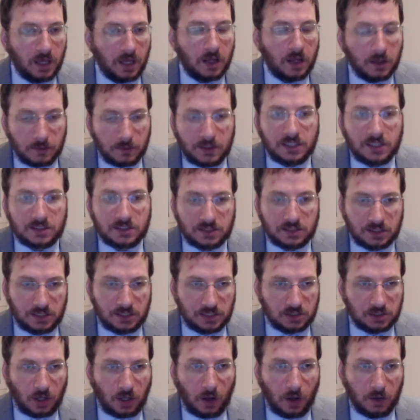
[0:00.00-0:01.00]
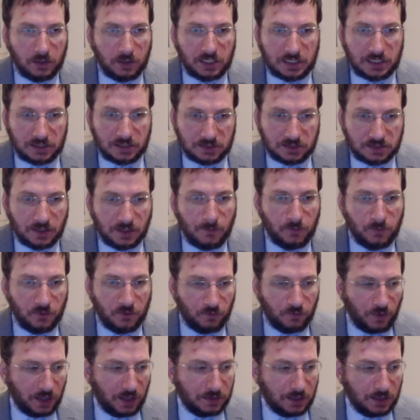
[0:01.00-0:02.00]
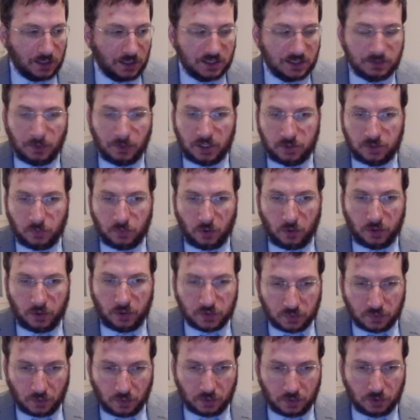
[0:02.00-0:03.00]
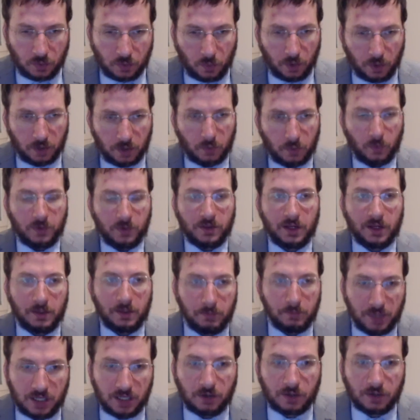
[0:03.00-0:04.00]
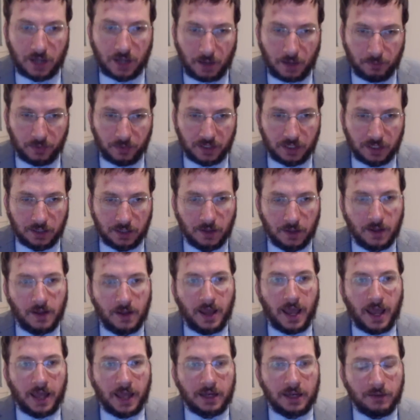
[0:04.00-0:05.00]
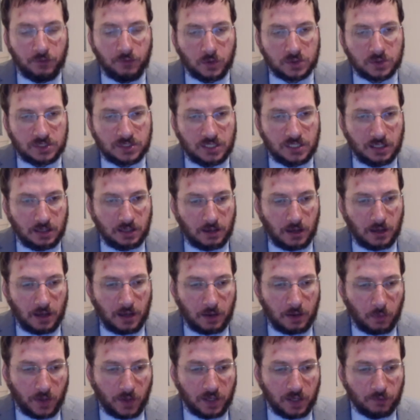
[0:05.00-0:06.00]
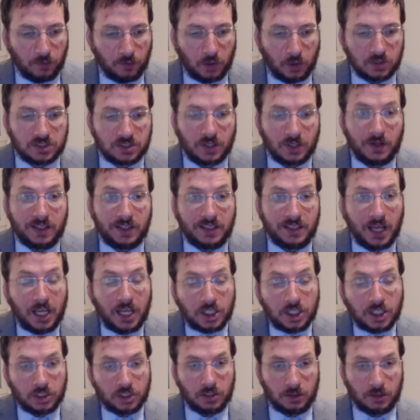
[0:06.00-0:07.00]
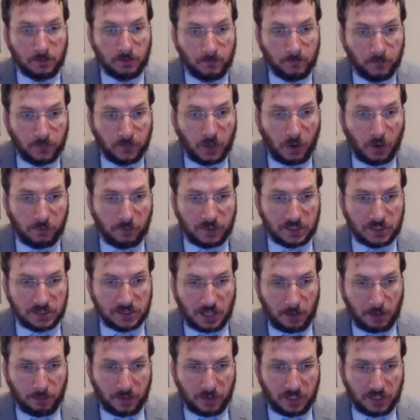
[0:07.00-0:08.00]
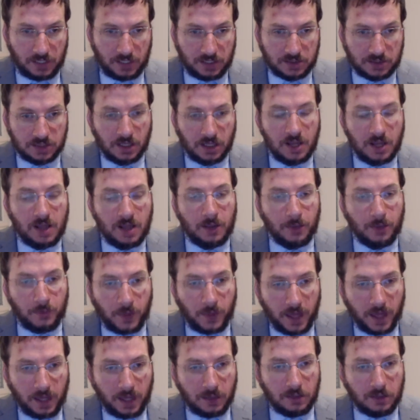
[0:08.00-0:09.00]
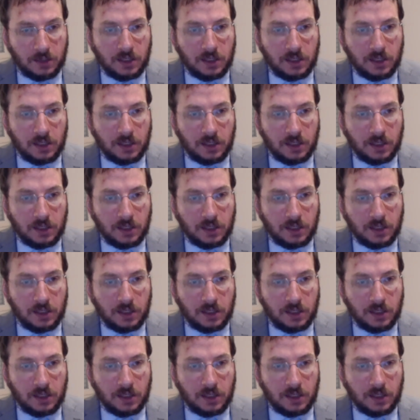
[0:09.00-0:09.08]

these colonels find that it's much more useful to work within a bigger company. And if you see a rate of consolidation of these companies, then